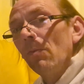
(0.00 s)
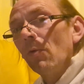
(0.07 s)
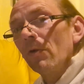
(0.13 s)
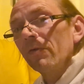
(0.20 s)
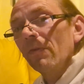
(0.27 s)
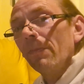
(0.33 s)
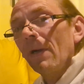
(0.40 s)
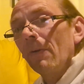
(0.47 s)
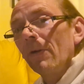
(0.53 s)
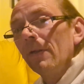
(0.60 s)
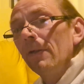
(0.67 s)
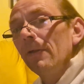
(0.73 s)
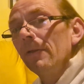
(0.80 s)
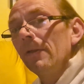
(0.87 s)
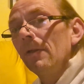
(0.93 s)
watts of power,
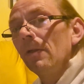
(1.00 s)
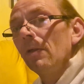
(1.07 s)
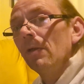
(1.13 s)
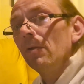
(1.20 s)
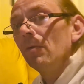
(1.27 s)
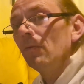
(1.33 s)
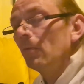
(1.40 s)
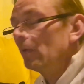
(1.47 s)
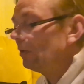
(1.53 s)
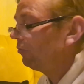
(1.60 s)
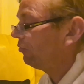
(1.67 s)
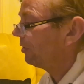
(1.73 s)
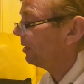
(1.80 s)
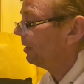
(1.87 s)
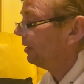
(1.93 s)
which
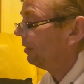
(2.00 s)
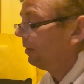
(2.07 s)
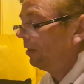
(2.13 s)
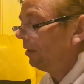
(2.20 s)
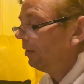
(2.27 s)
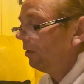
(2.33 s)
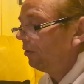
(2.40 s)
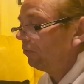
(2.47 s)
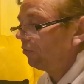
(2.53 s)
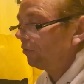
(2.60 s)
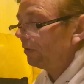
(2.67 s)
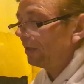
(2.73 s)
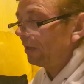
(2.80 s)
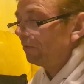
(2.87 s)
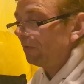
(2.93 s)

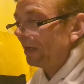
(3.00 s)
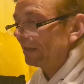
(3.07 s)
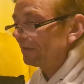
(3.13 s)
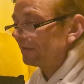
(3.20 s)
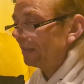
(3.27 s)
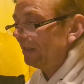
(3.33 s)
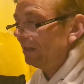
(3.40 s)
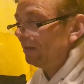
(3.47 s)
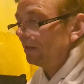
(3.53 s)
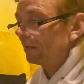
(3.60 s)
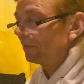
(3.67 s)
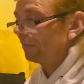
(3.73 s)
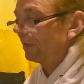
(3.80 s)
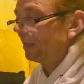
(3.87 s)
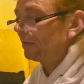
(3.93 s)
totally outranks any other
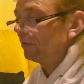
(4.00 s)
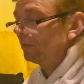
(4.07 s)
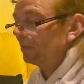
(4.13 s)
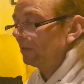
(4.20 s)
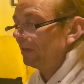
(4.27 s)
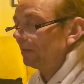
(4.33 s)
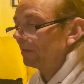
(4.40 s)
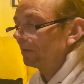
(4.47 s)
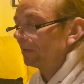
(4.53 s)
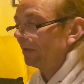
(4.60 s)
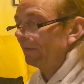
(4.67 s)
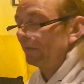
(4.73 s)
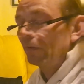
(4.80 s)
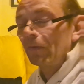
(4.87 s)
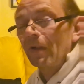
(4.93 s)
vacuum cleaner that I've
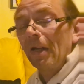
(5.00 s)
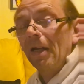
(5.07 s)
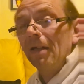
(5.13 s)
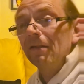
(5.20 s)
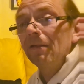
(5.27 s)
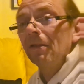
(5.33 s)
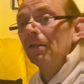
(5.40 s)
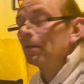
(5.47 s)
ever had.